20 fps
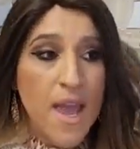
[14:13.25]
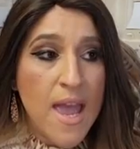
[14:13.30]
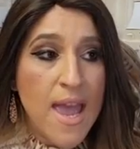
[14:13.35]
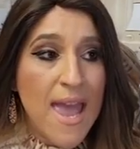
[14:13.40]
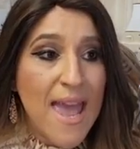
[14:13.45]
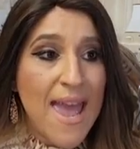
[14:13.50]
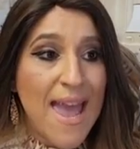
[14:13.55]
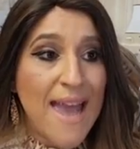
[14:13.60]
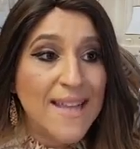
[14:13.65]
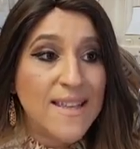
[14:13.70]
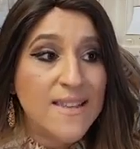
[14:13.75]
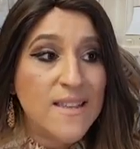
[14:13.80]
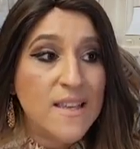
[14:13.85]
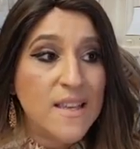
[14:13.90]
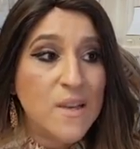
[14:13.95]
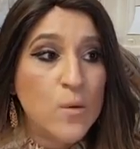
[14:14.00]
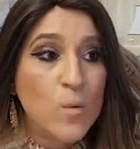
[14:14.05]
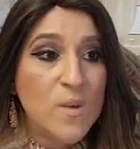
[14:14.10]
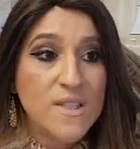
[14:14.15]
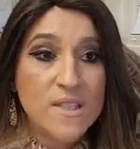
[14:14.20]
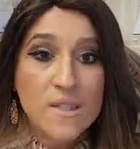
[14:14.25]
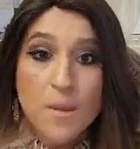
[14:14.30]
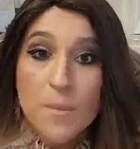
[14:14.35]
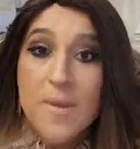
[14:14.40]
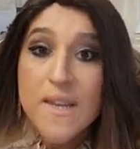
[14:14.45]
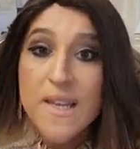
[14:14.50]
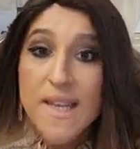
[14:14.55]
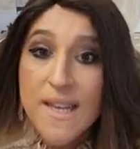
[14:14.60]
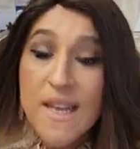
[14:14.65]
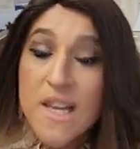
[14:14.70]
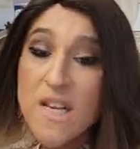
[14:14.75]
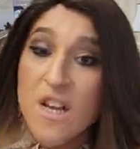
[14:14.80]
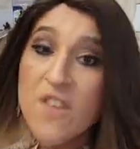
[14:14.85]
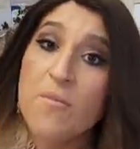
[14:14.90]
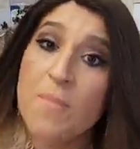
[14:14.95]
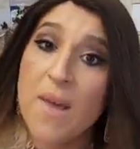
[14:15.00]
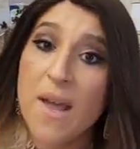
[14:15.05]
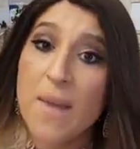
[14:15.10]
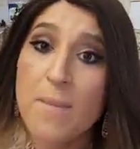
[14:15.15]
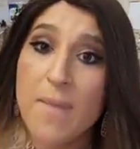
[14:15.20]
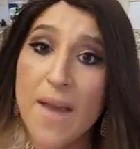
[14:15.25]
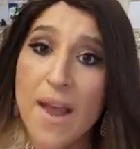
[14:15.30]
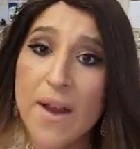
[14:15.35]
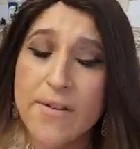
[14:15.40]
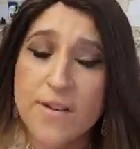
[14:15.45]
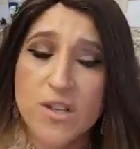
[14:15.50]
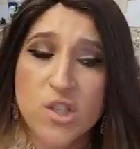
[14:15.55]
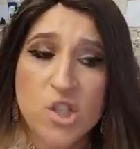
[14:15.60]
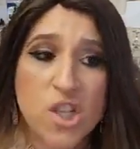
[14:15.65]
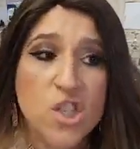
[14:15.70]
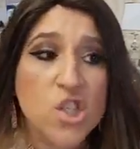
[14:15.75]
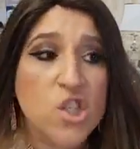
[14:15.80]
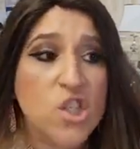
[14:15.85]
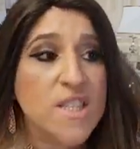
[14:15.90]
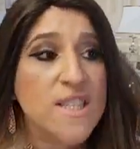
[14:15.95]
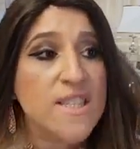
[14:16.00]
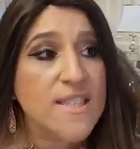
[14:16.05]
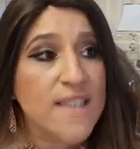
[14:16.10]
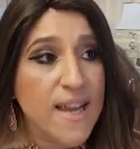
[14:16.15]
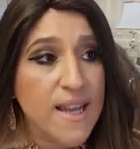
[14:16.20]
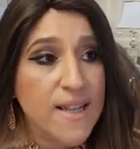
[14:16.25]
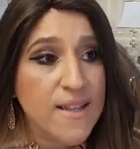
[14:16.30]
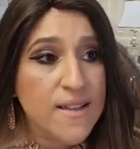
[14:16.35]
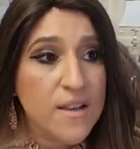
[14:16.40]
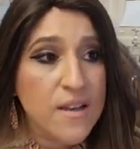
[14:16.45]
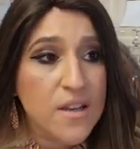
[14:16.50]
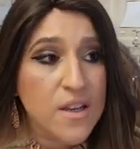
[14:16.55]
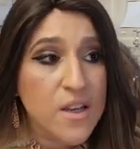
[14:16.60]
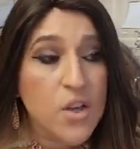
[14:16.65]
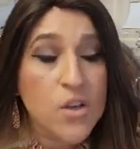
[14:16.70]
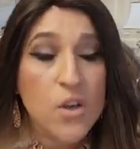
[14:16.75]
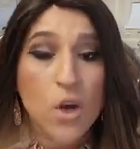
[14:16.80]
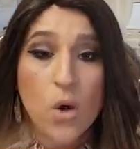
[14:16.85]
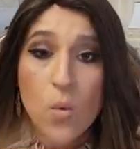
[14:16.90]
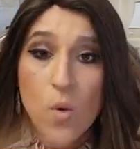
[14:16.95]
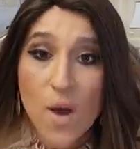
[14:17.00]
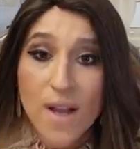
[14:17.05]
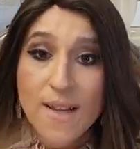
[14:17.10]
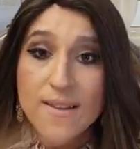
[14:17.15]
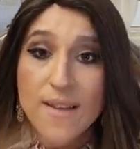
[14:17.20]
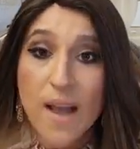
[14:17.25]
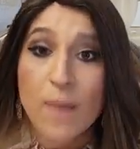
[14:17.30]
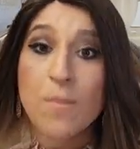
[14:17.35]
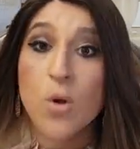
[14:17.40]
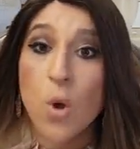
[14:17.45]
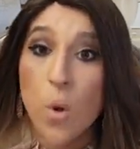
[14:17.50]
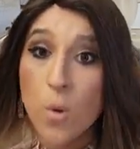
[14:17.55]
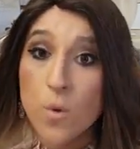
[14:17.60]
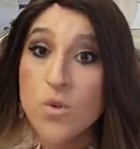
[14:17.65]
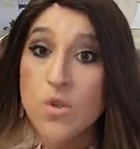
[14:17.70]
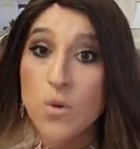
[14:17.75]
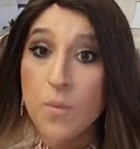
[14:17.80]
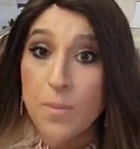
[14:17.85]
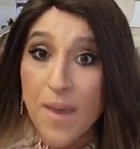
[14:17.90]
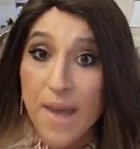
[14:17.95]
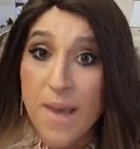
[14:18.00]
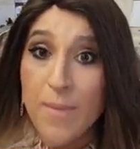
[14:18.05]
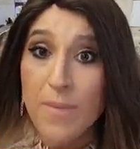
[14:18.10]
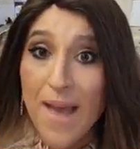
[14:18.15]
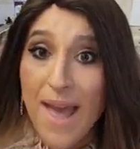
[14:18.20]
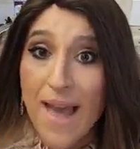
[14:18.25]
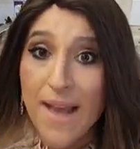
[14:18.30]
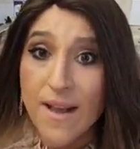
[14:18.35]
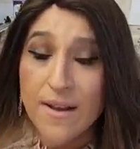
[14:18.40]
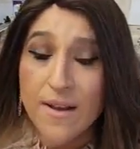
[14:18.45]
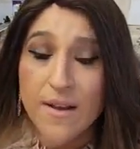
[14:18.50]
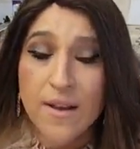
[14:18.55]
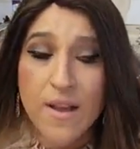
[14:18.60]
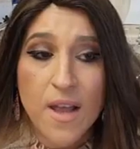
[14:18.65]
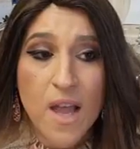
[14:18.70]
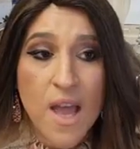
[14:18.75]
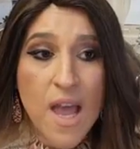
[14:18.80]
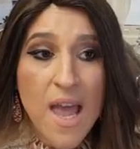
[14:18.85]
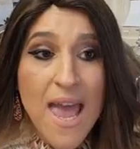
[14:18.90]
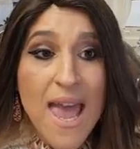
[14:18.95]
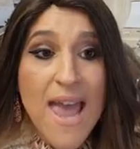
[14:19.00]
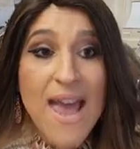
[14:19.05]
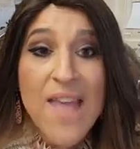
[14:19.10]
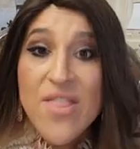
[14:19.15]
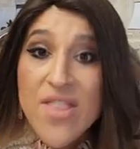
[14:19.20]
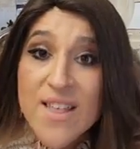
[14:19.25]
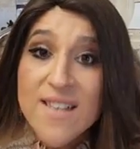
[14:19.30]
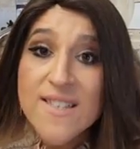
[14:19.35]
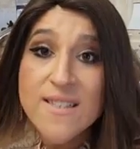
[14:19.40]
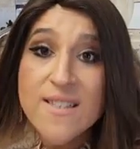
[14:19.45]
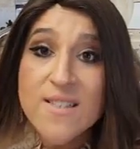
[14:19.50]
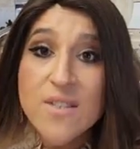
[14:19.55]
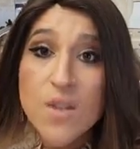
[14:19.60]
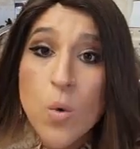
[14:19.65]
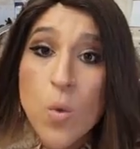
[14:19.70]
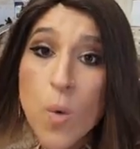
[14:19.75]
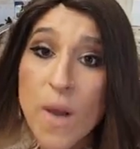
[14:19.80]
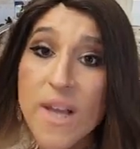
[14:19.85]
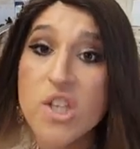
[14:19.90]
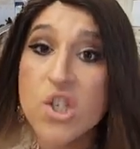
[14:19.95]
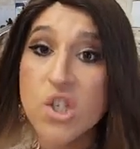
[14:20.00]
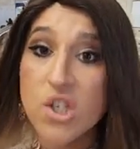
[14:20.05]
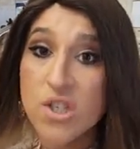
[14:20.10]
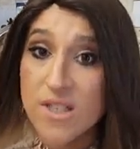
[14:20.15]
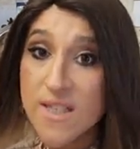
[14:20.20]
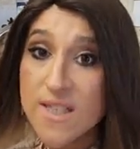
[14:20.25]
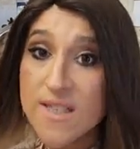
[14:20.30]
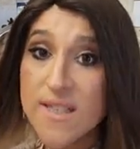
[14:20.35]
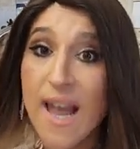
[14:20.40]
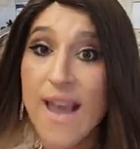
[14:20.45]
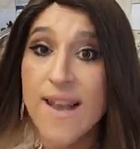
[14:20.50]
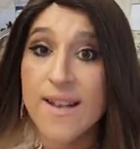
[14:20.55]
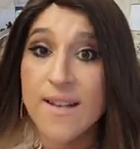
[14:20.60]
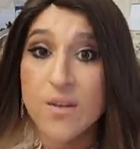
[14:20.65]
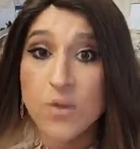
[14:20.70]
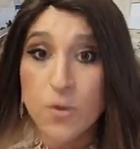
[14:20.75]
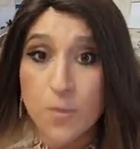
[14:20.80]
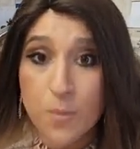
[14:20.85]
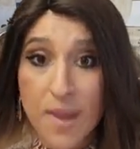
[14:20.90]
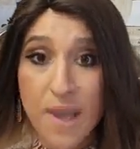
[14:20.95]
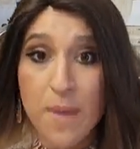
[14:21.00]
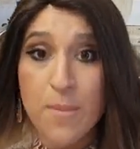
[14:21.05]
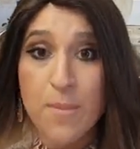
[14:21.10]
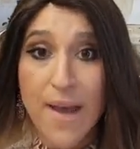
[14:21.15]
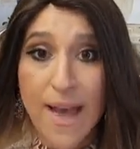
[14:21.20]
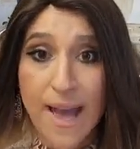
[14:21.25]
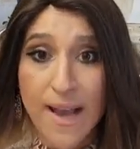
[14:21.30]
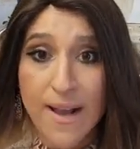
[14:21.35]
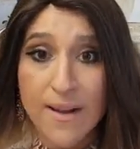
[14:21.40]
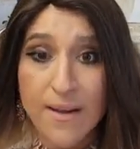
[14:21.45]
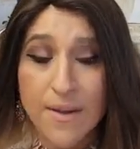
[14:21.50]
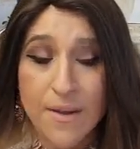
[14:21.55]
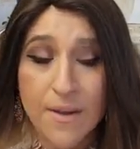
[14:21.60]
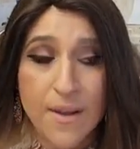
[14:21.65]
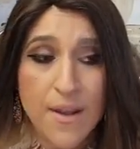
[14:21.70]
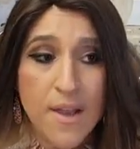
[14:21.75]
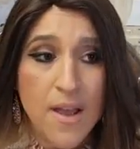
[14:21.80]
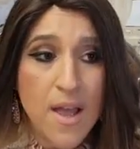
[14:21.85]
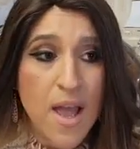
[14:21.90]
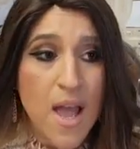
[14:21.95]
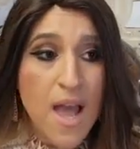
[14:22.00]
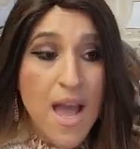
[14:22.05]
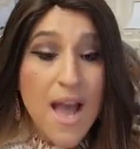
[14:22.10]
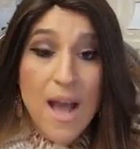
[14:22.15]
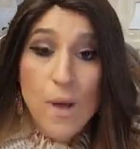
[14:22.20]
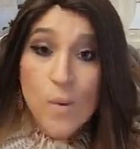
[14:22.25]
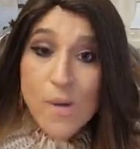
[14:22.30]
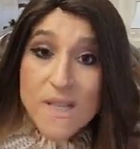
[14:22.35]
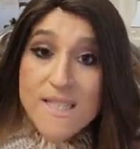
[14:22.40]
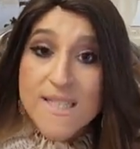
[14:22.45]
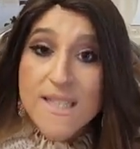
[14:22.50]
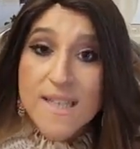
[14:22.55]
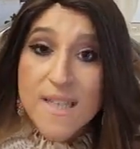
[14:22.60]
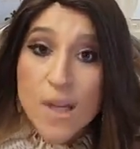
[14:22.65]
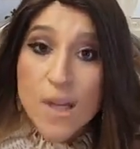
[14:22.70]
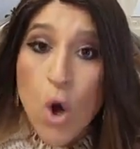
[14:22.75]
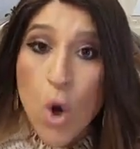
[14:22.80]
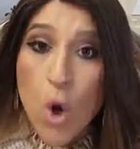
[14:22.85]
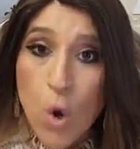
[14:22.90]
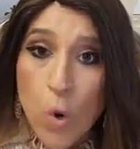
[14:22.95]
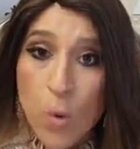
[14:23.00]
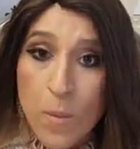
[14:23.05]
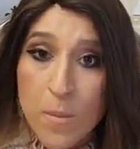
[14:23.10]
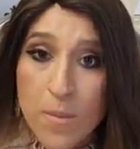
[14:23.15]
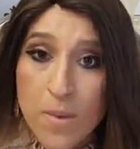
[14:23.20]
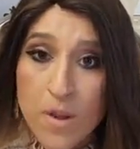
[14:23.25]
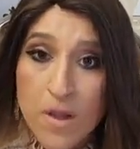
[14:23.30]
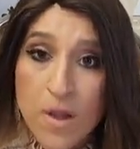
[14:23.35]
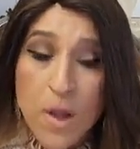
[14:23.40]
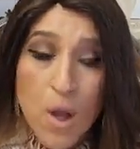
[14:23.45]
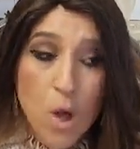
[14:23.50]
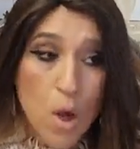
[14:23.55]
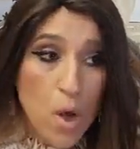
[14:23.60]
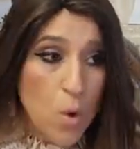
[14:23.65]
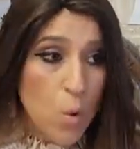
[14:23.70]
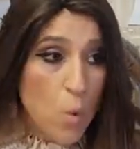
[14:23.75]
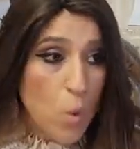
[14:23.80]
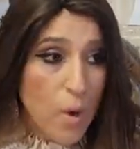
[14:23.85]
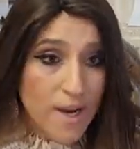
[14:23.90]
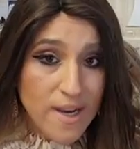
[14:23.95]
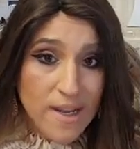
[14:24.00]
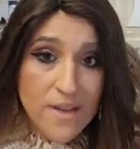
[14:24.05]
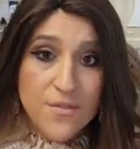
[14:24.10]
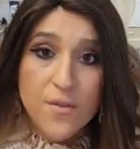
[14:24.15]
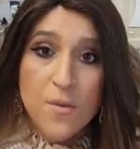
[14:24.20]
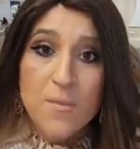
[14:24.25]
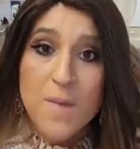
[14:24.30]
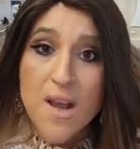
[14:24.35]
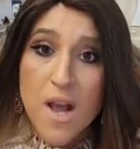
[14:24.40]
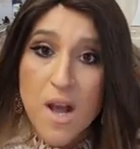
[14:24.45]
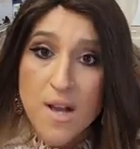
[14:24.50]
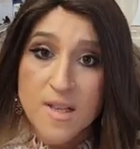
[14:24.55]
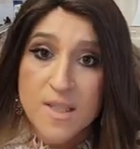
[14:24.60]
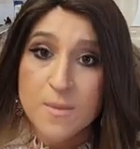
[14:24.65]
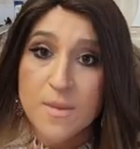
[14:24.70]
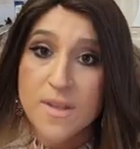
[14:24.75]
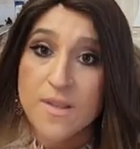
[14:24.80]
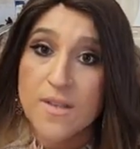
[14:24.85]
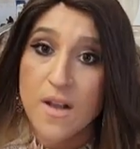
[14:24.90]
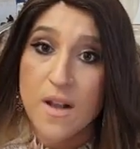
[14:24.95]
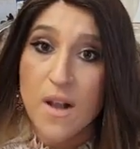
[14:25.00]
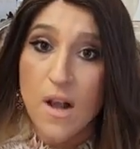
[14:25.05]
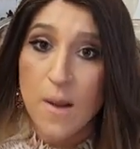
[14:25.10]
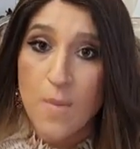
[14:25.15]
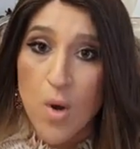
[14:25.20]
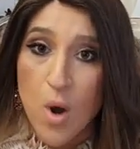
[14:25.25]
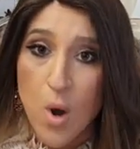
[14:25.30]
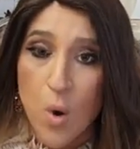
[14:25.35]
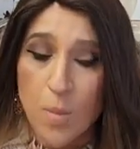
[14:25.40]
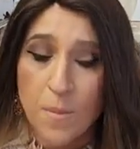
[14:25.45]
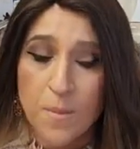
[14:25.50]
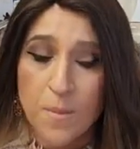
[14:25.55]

And it was in the beginning of my marriage, and she said, you know what? I'm going to pay back. And this is the way she decided to pay back. I was sitting home waiting for my husband to come home.